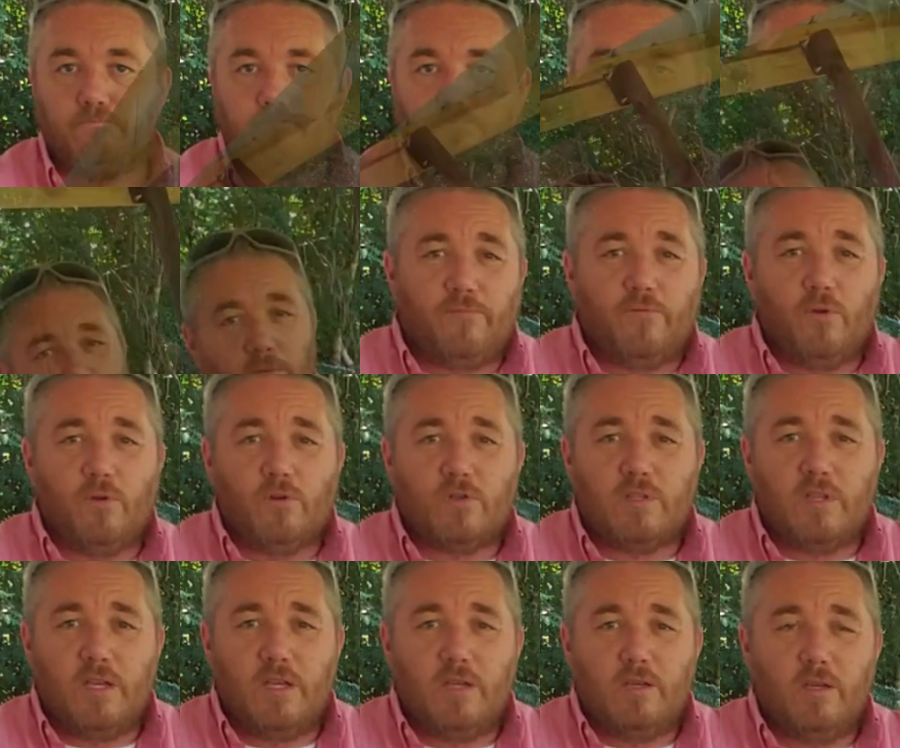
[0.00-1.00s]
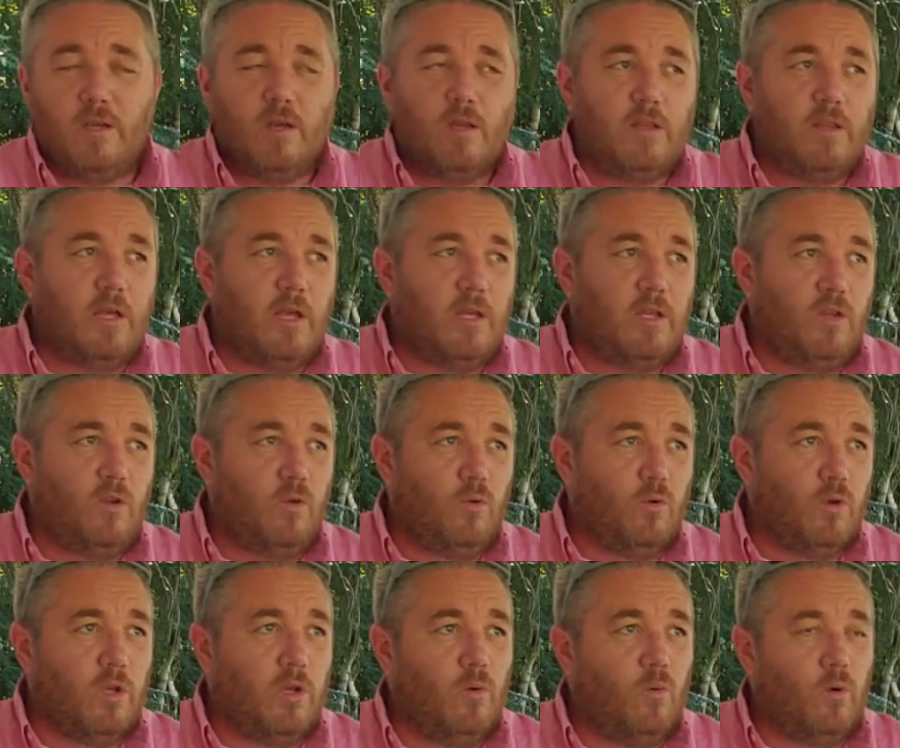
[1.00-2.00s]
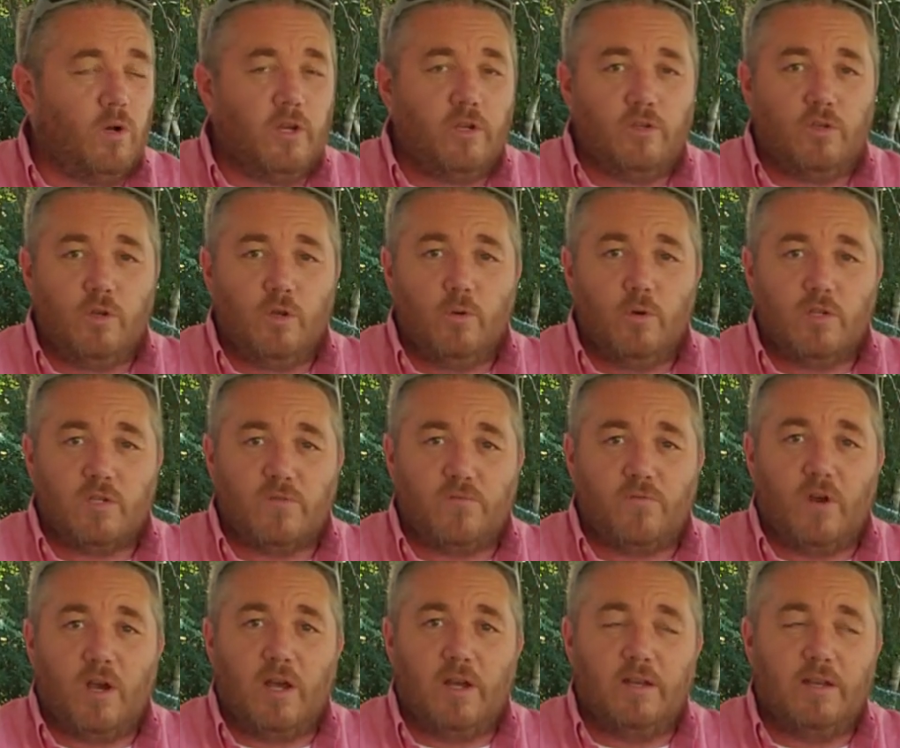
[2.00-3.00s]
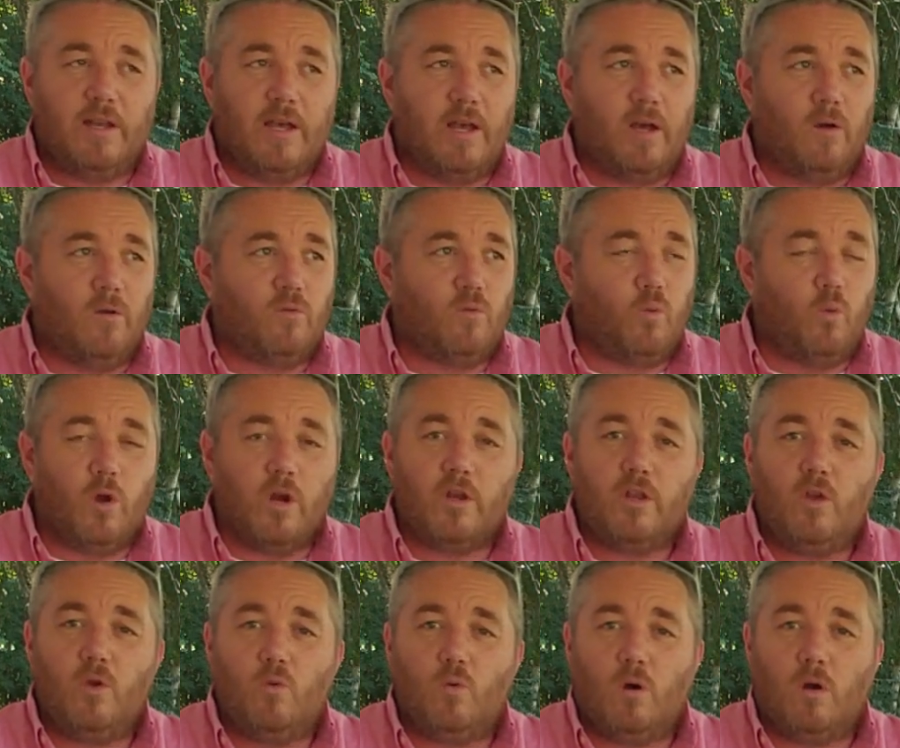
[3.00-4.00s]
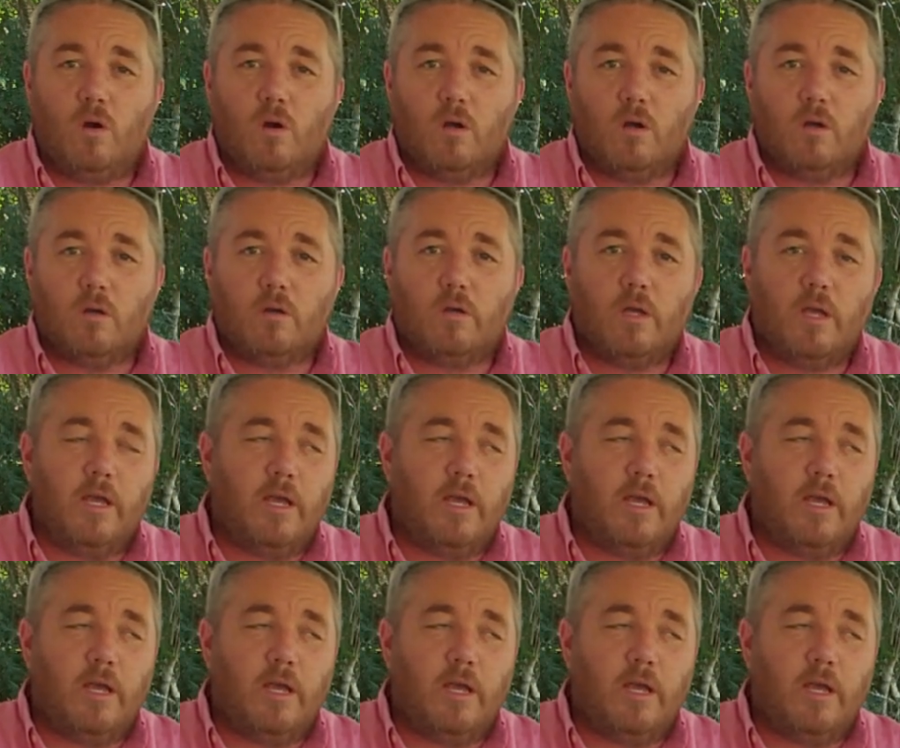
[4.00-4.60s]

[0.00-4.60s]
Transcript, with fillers: So the first thing that you really want to do is find out where you are,